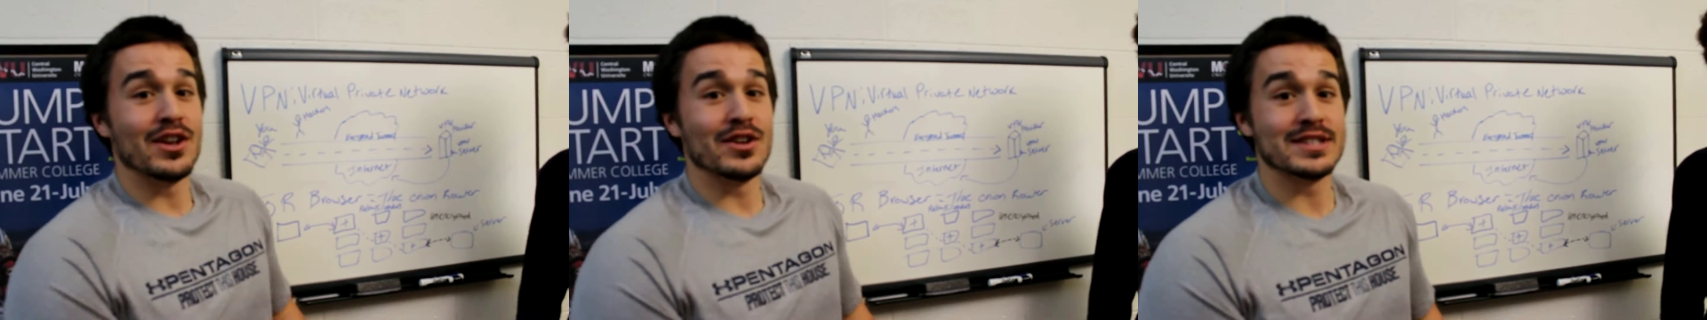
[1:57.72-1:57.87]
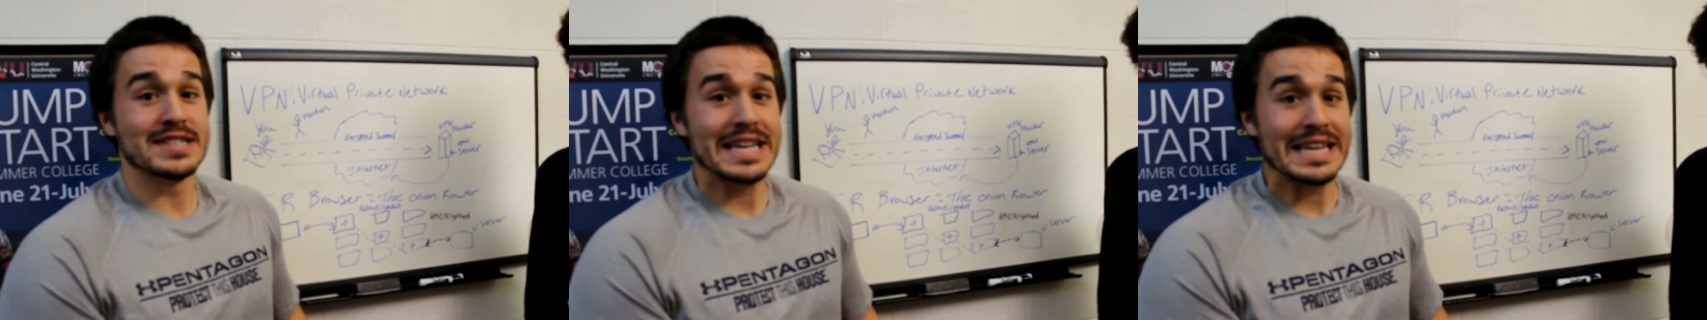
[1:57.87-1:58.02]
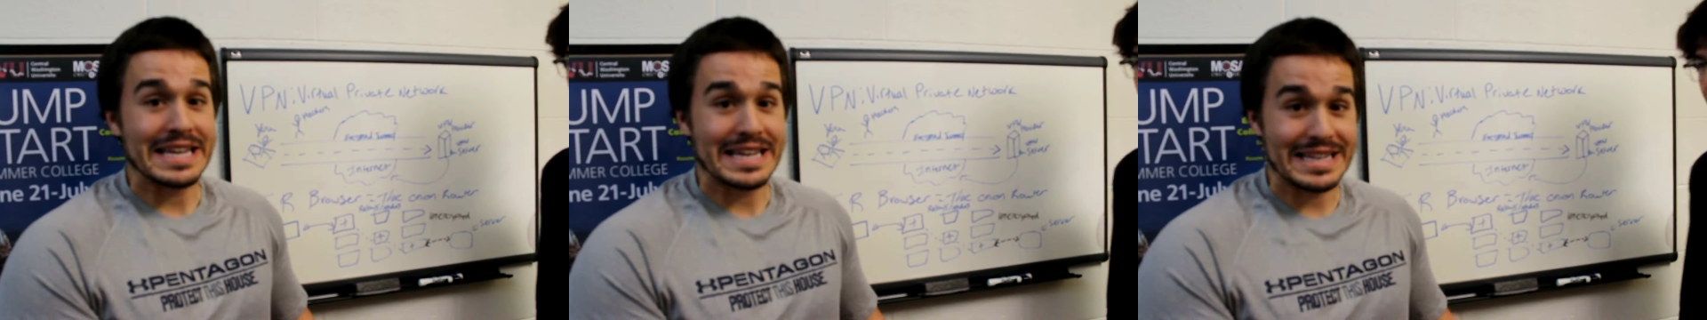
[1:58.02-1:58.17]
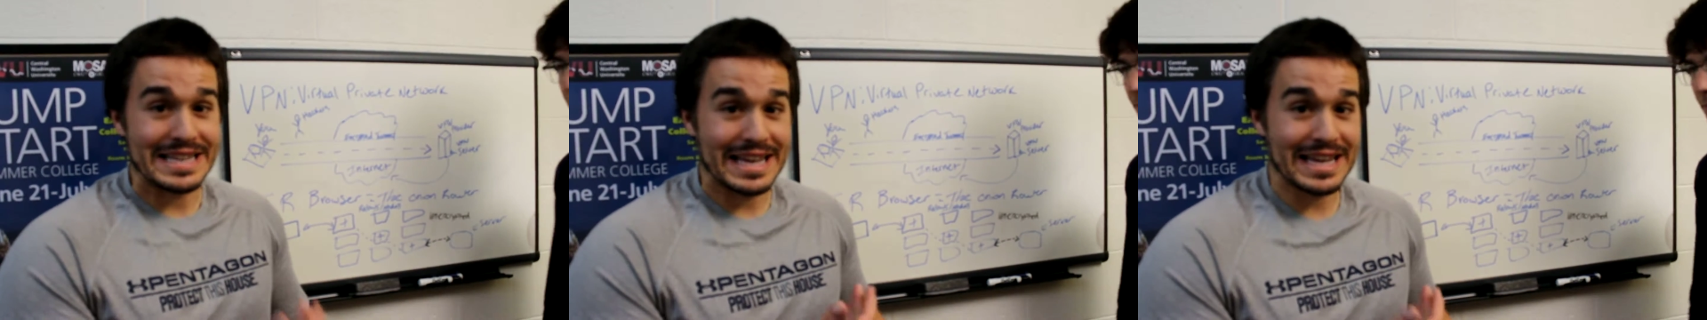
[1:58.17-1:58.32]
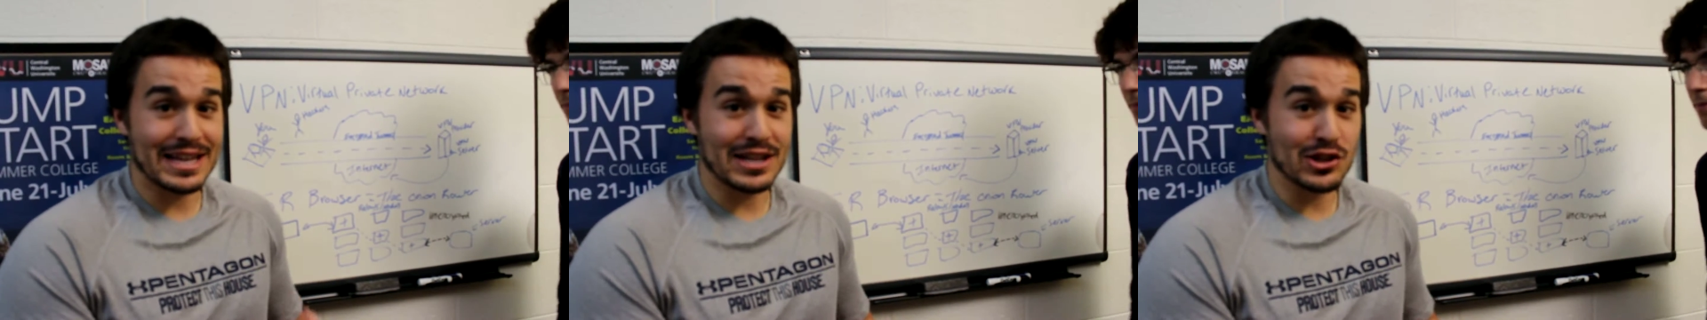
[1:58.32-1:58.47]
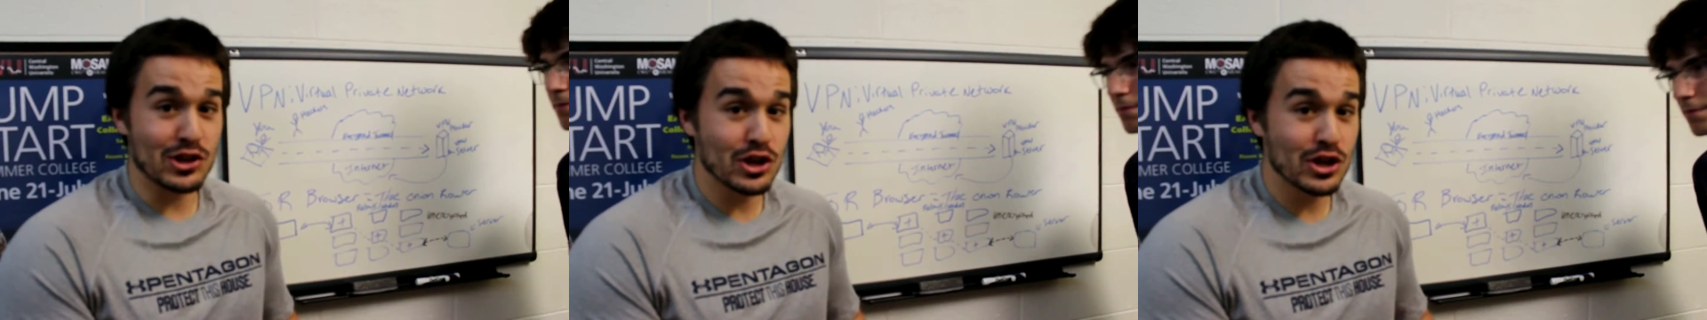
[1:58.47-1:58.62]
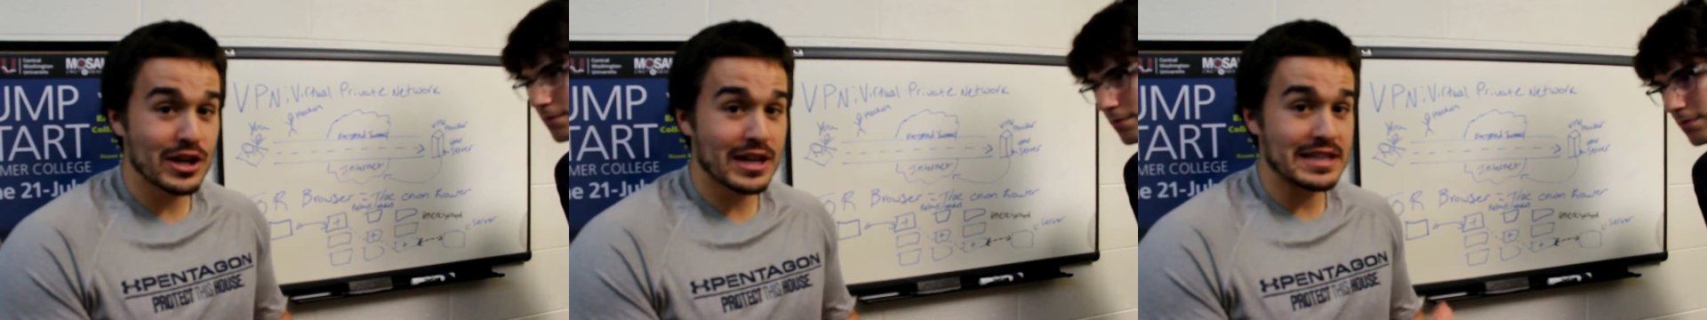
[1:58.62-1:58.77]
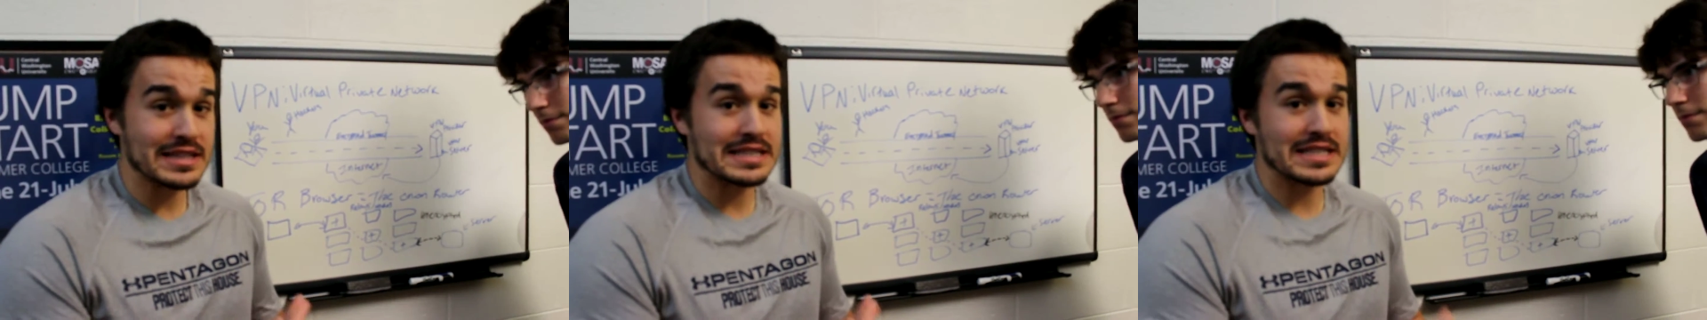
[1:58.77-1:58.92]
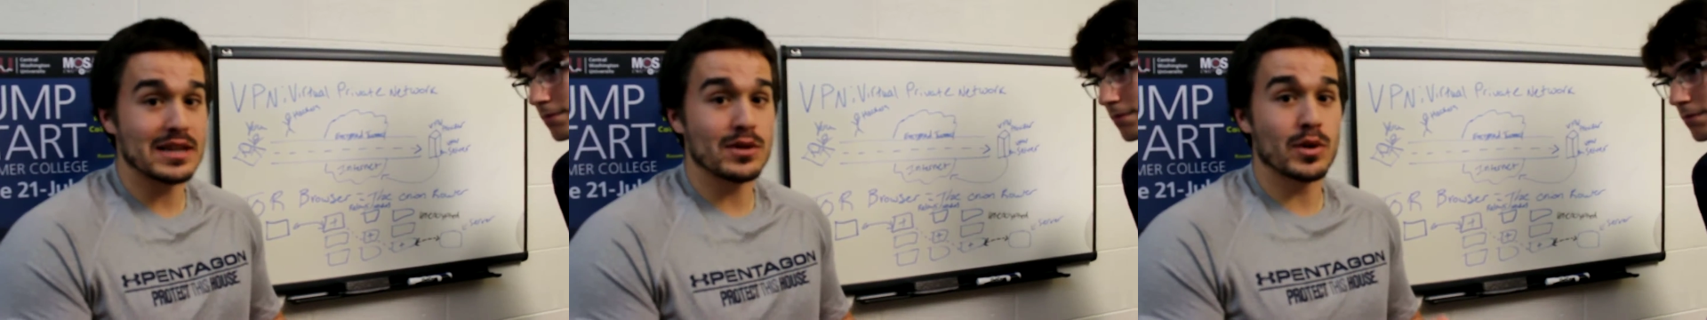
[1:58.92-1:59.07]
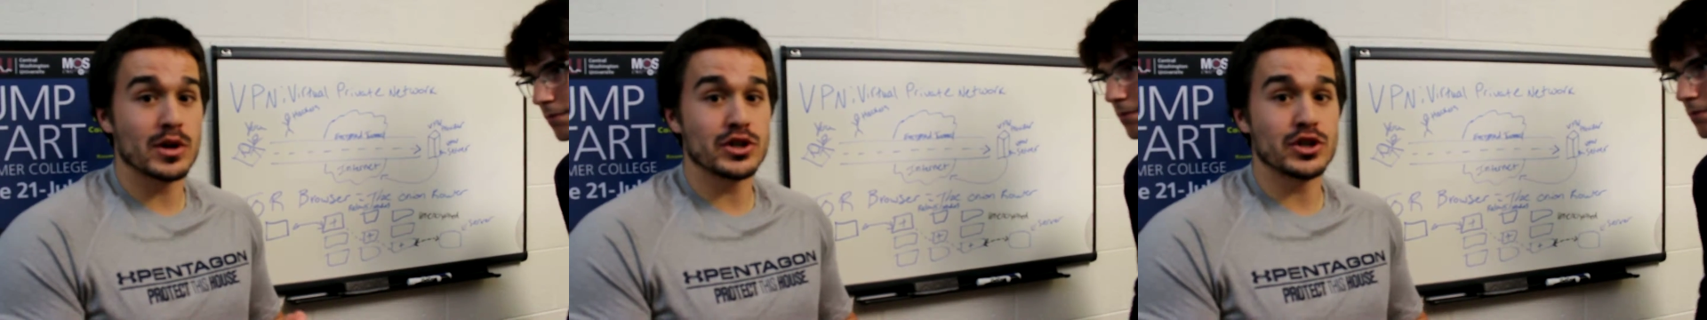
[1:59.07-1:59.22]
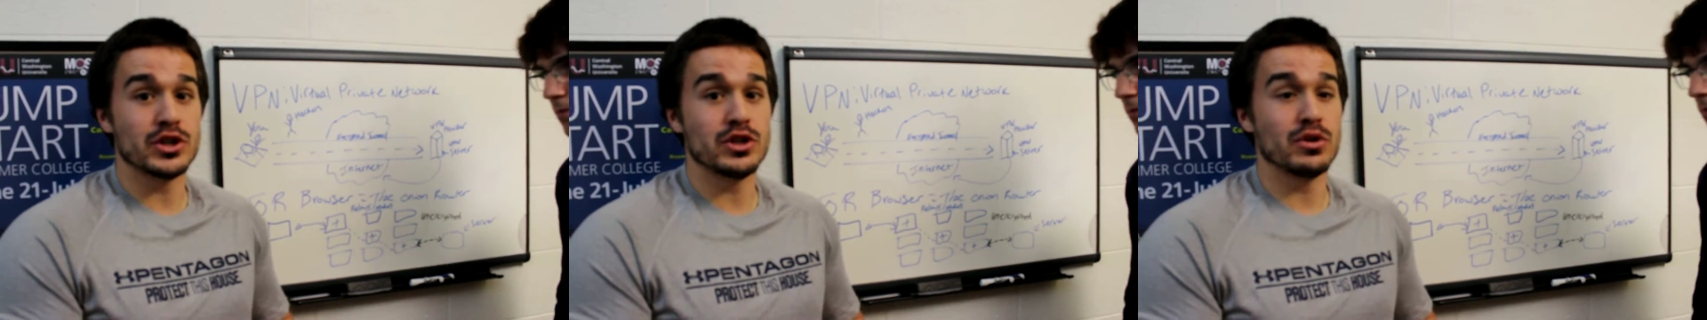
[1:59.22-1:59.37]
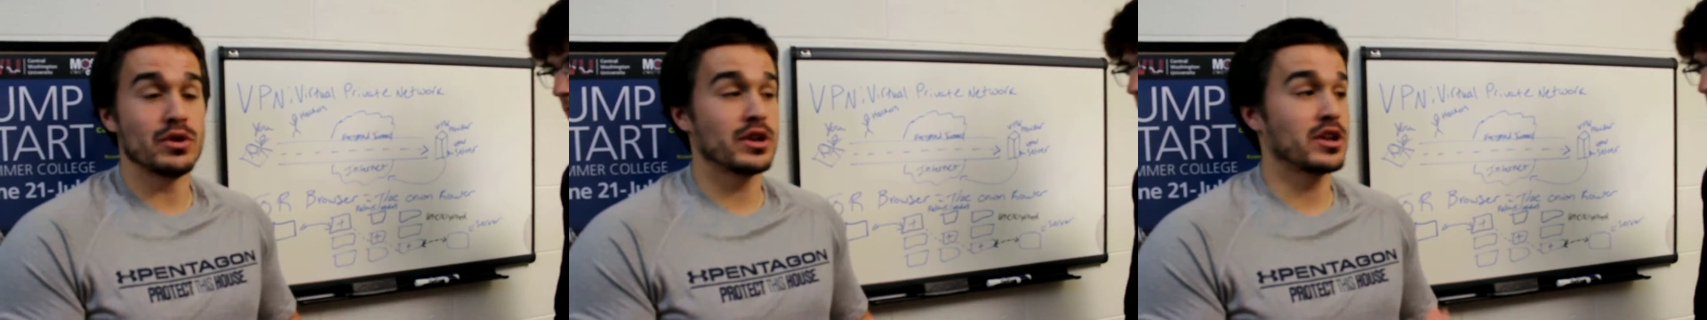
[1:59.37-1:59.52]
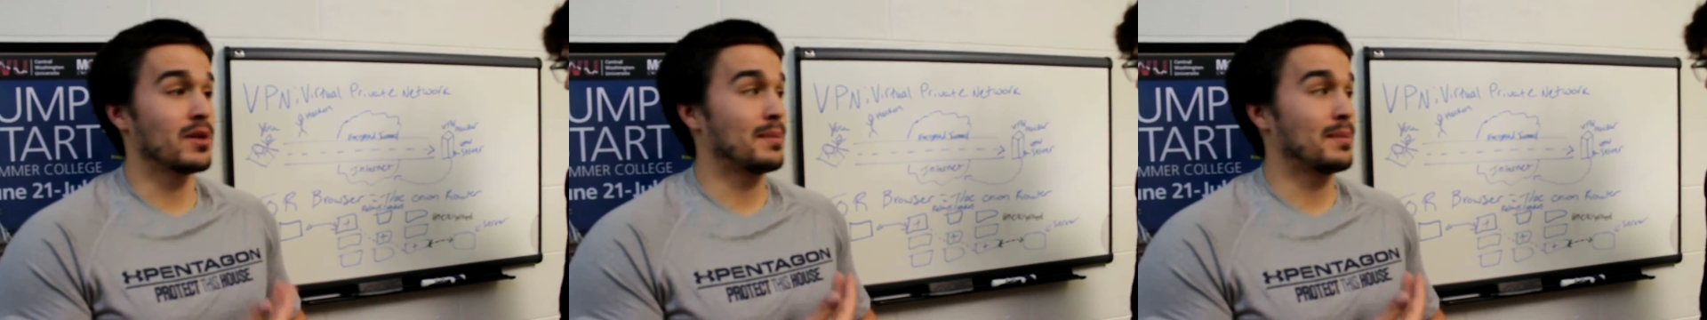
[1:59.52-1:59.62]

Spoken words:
Because they can look and see what you're doing,